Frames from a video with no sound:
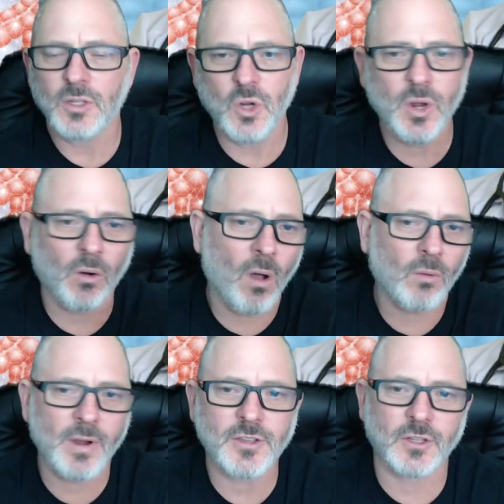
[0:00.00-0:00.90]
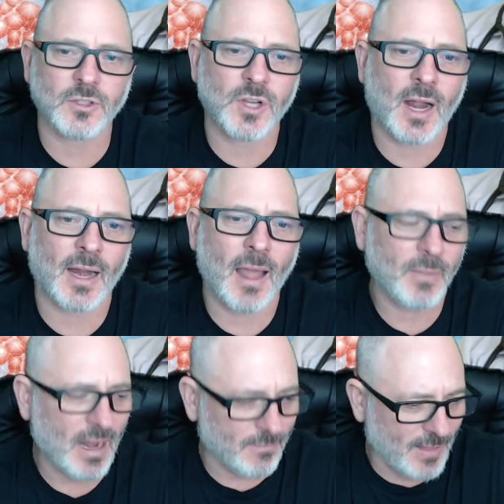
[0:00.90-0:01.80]
Do your own research on it. I'm
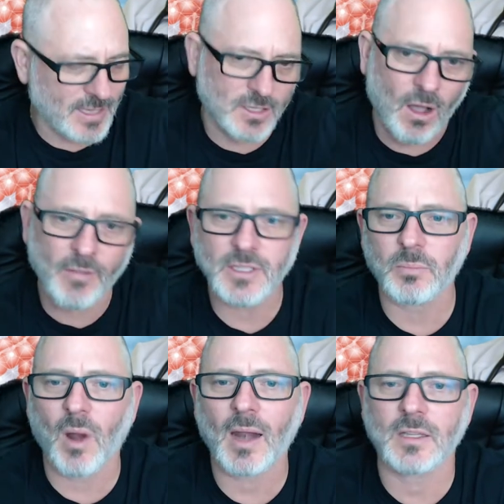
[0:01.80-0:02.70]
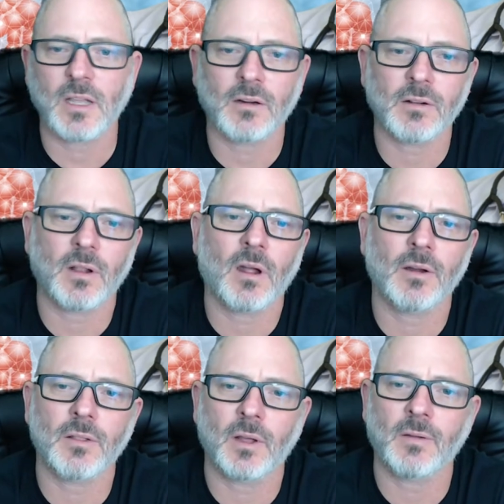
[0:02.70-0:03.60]
going to have links to all these products under
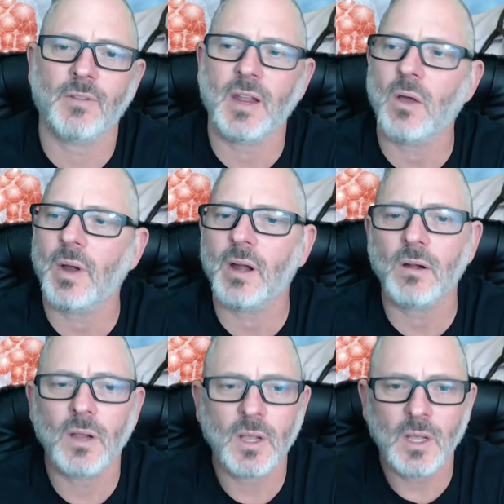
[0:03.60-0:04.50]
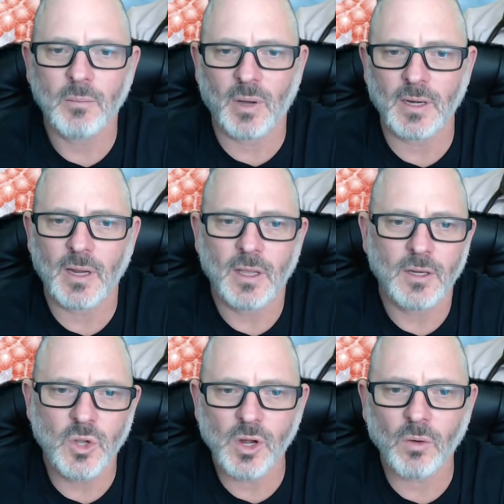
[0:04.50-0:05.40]
under the video here, but
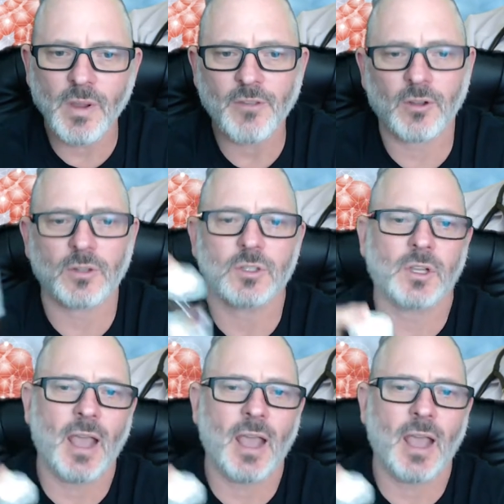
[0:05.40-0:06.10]
do your research.